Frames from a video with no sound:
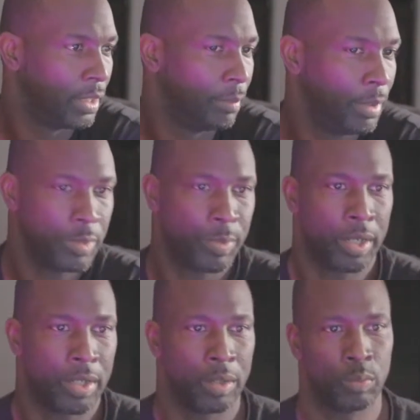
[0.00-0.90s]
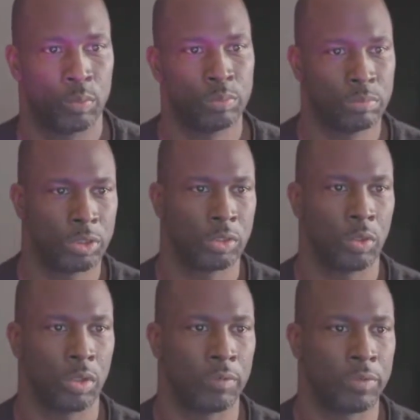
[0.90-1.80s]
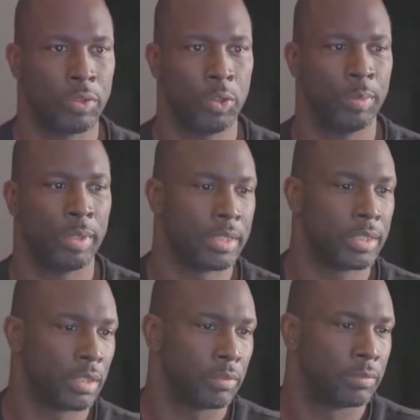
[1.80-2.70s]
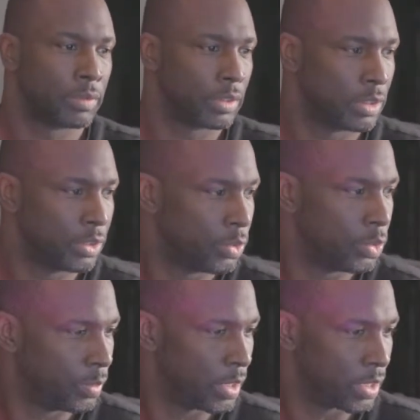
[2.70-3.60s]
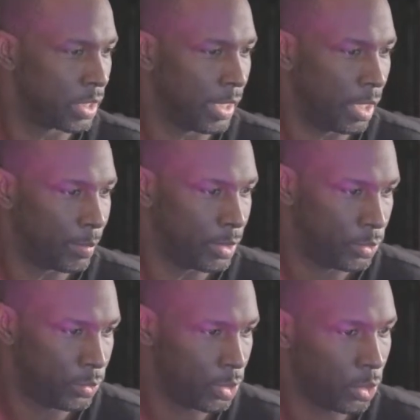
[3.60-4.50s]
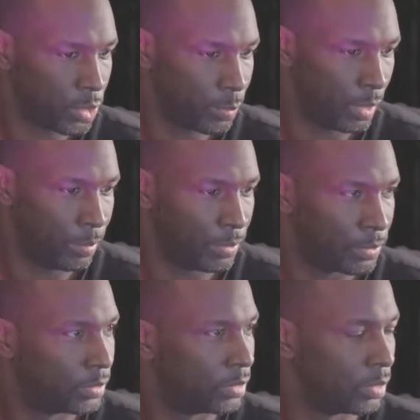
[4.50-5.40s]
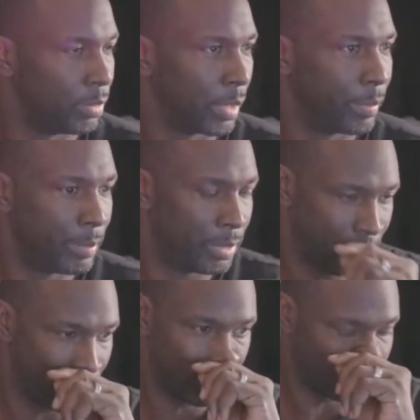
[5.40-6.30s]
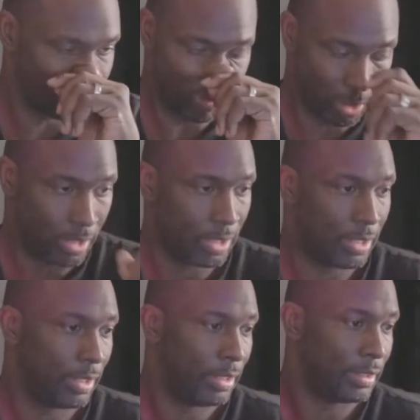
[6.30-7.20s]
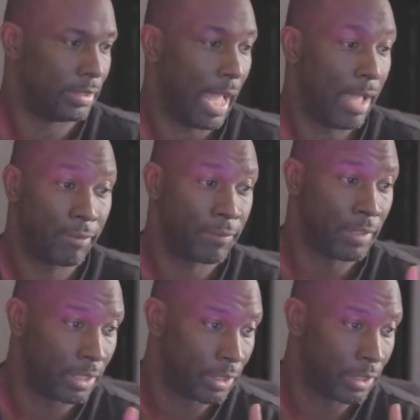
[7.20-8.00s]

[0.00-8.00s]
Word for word: But it's better than just going off YouTube by itself because YouTube doesn't allow me to talk to people or bring people in. I have a feeling